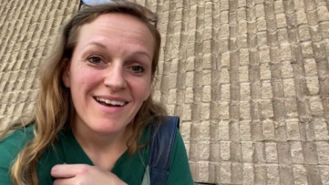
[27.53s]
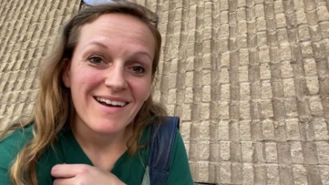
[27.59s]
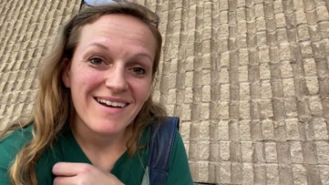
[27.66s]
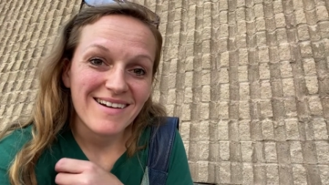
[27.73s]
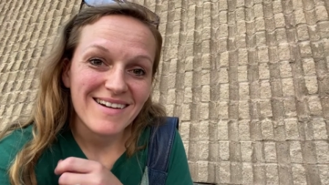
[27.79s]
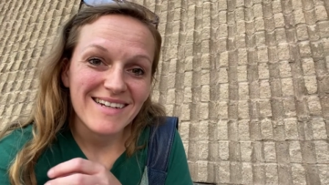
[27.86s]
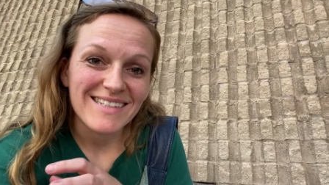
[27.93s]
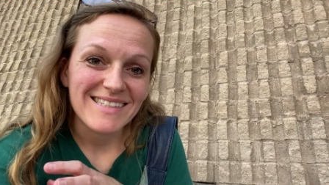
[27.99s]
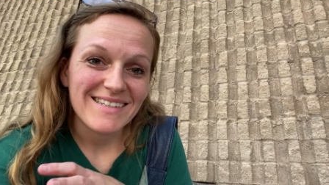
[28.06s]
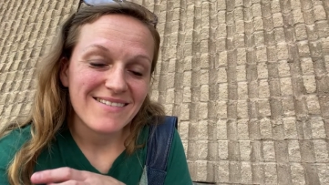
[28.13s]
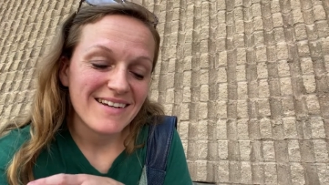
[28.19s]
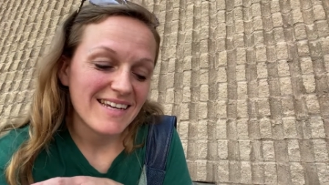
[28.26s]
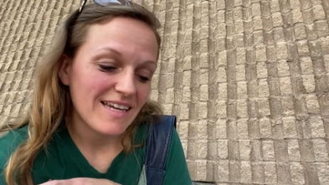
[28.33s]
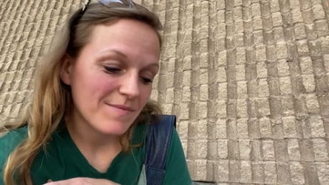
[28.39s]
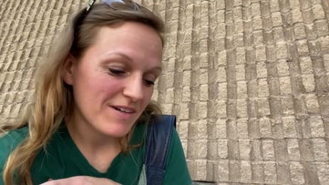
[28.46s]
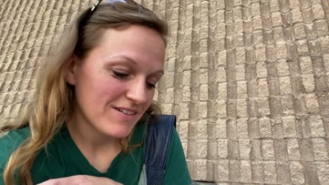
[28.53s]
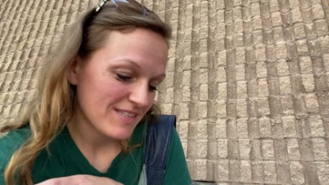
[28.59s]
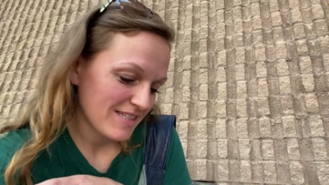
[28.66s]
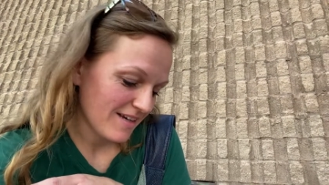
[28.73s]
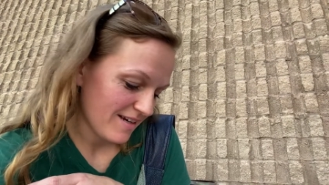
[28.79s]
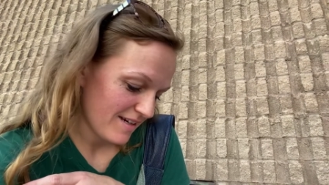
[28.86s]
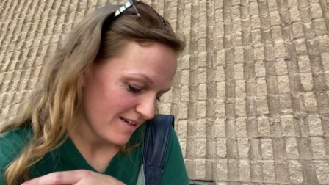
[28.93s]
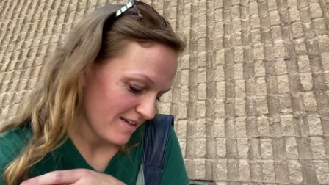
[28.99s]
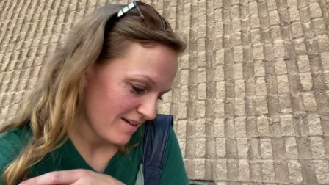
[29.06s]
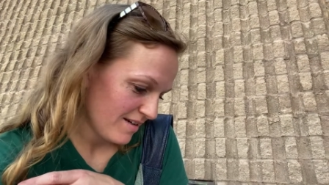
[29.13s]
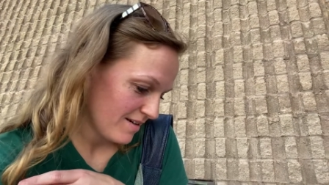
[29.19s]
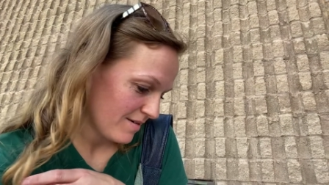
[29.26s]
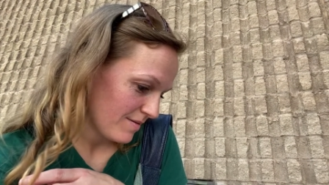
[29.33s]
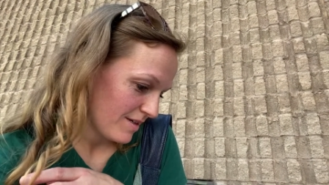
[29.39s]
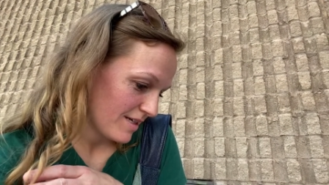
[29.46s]
All right, so I came outside
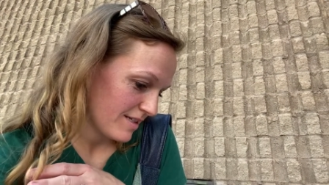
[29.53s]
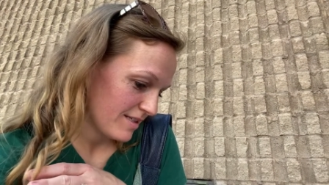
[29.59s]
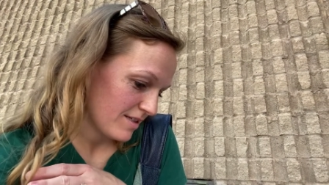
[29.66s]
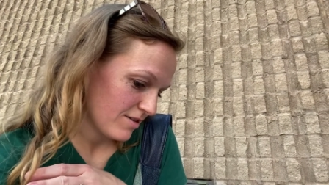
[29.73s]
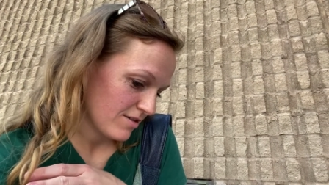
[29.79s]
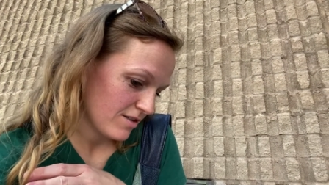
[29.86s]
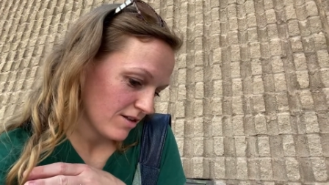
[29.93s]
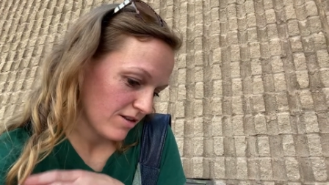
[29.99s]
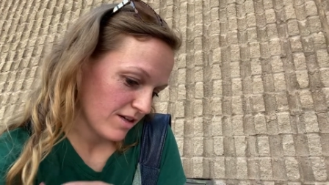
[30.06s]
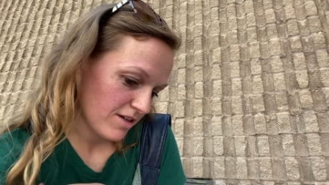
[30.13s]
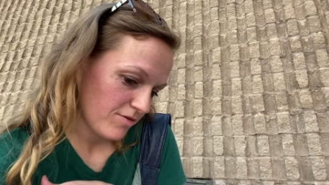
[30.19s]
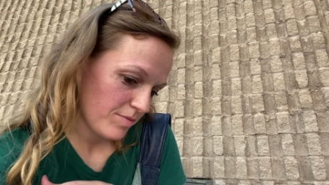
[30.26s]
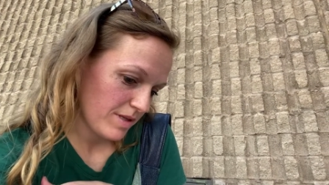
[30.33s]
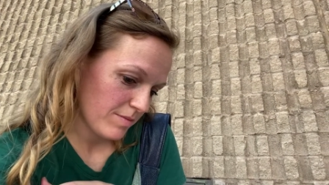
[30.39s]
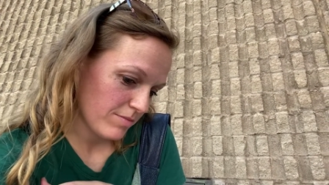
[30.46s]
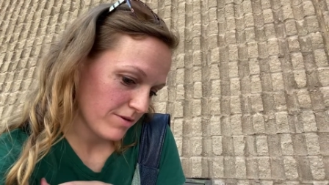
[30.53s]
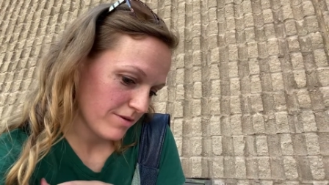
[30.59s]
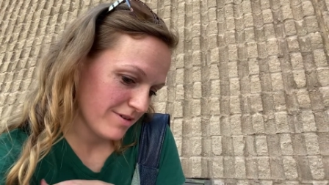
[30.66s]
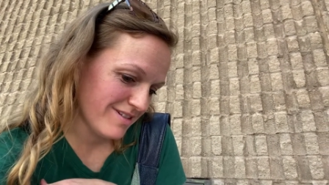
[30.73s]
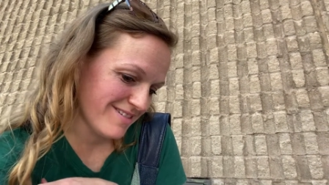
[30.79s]
because there's a lot of people